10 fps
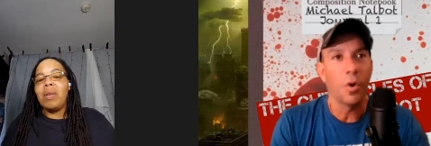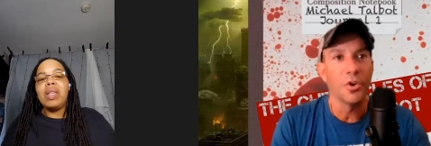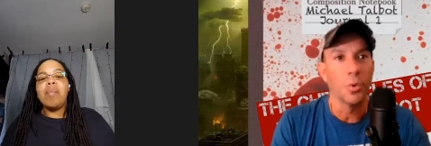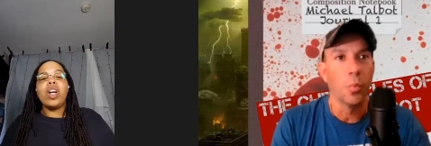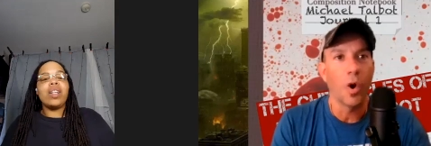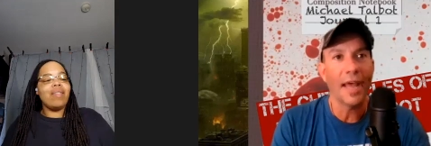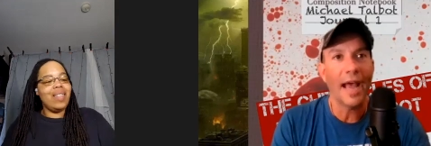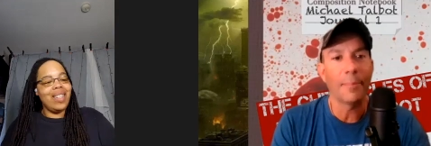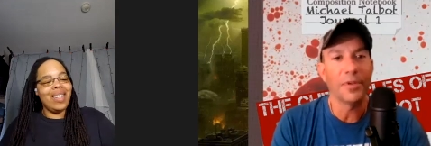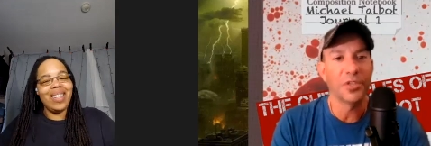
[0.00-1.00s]
Speaker 1: wonder what
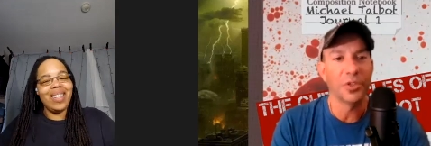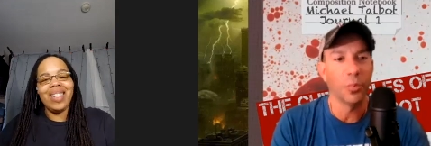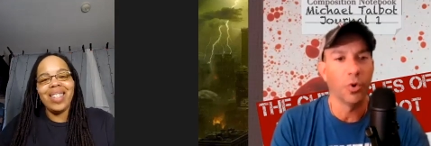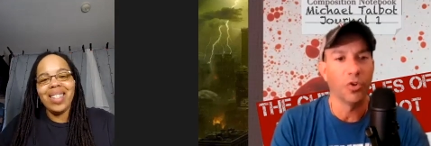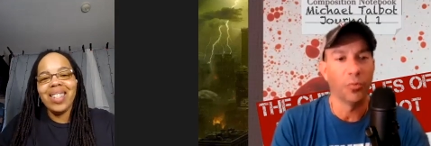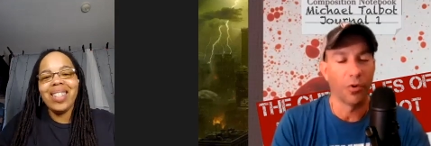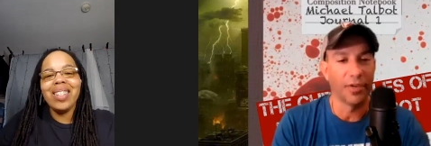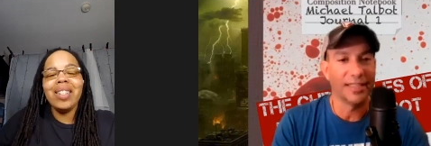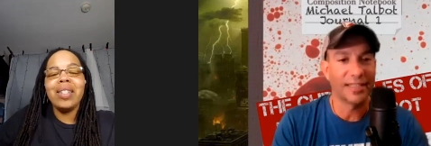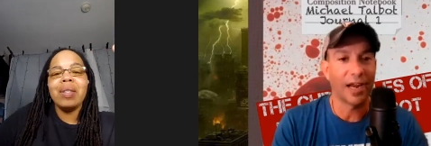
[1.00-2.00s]
happened to the world where
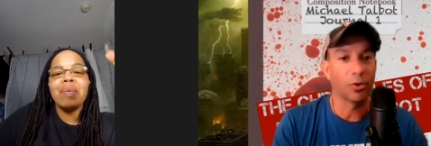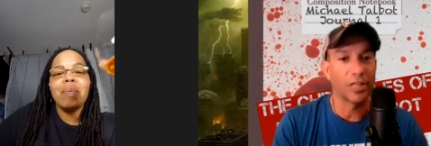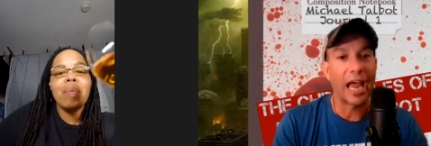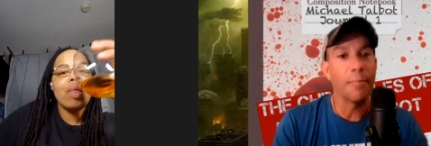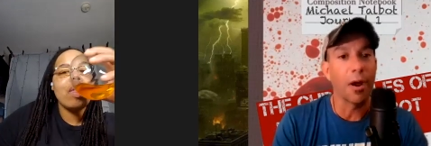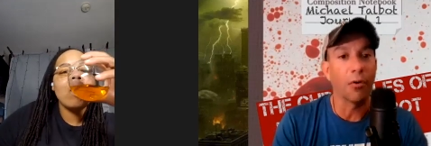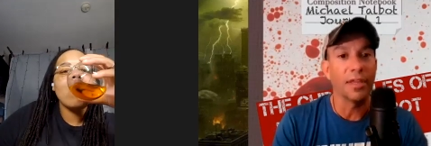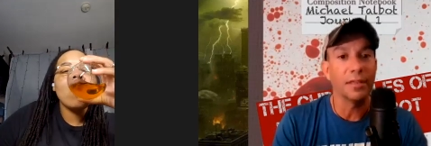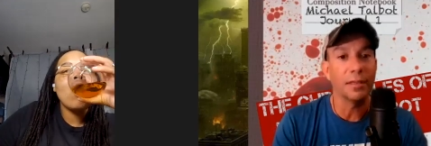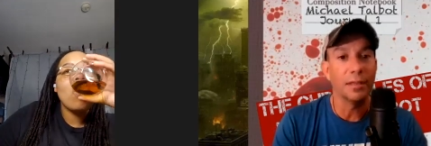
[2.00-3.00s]
an entire
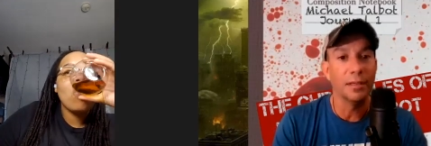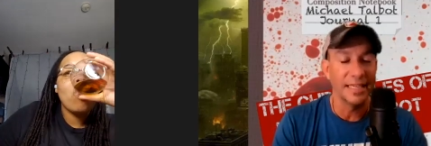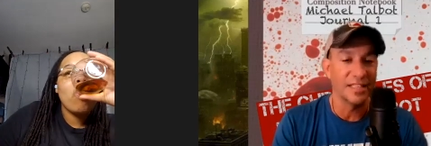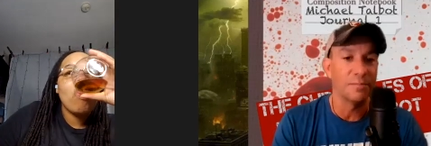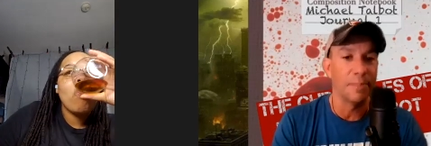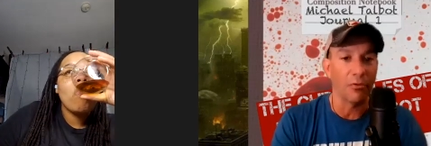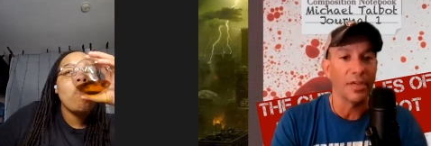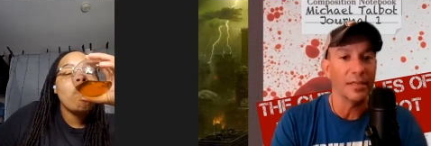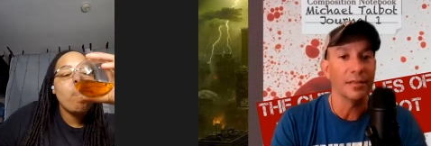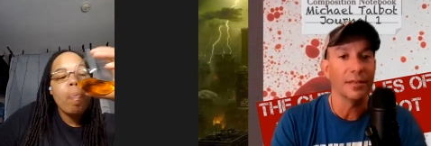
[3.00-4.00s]
library gets
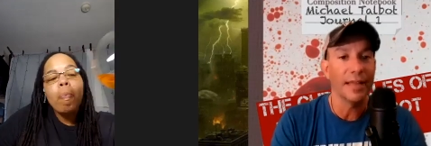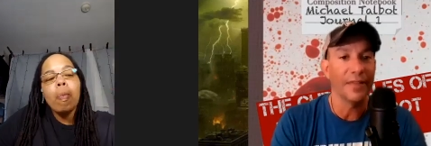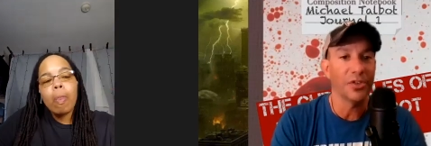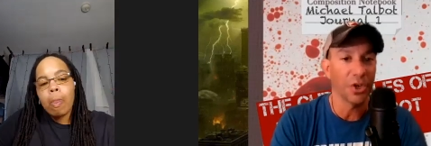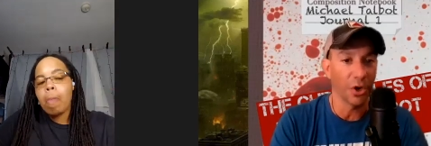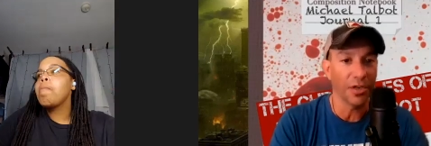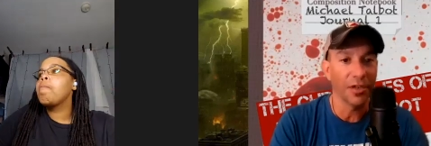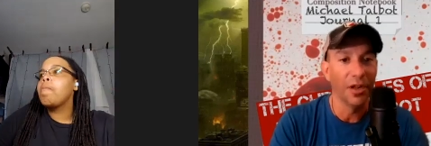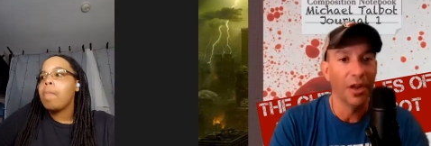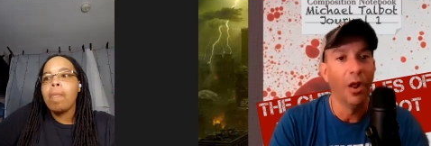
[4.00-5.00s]
buried in the dirt,
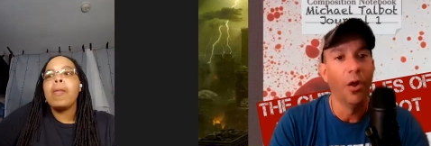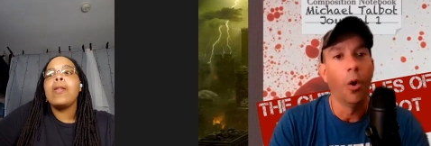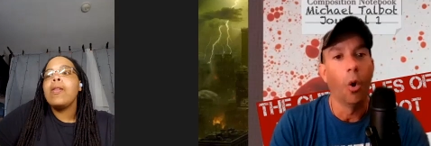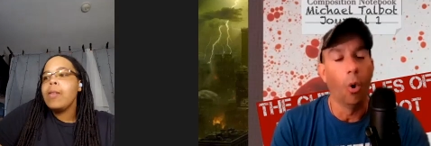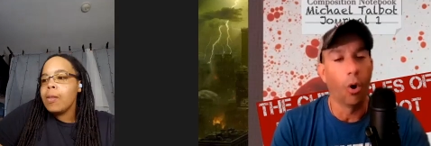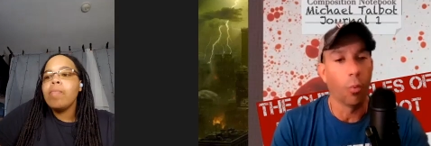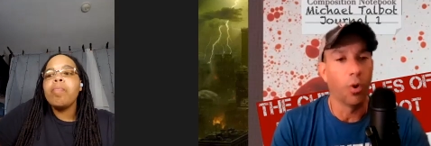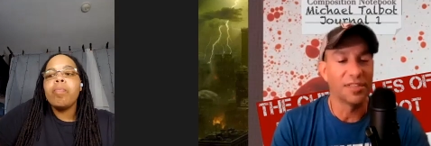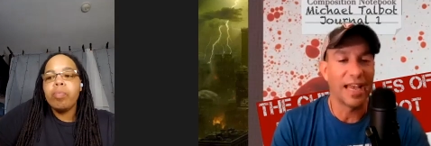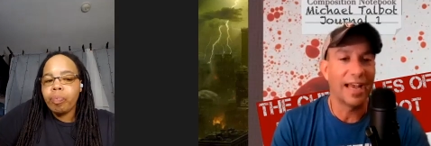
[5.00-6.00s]
or
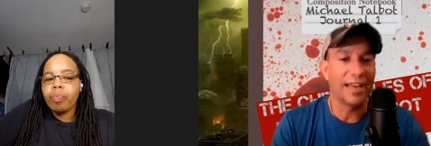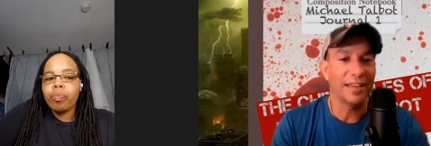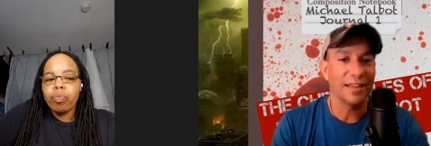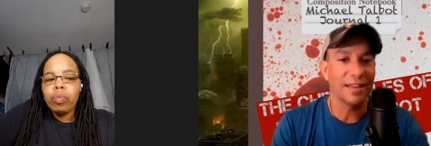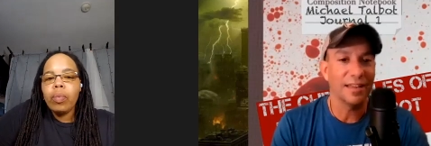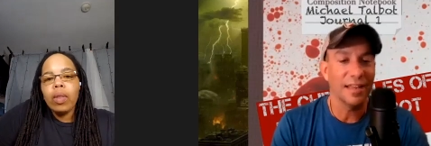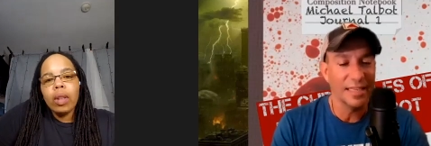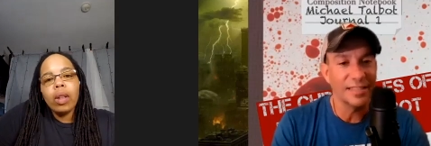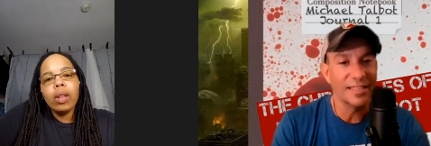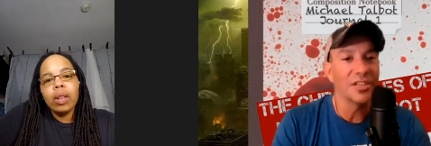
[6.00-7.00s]
was that
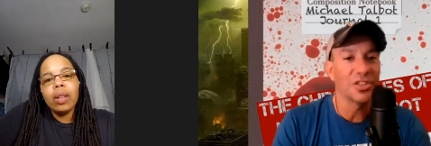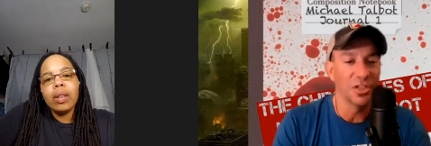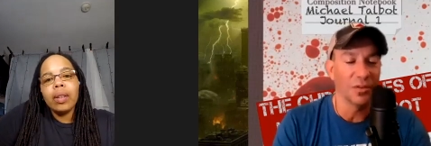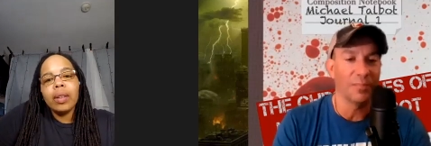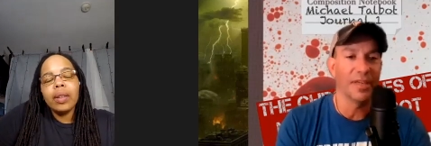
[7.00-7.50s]
intentional?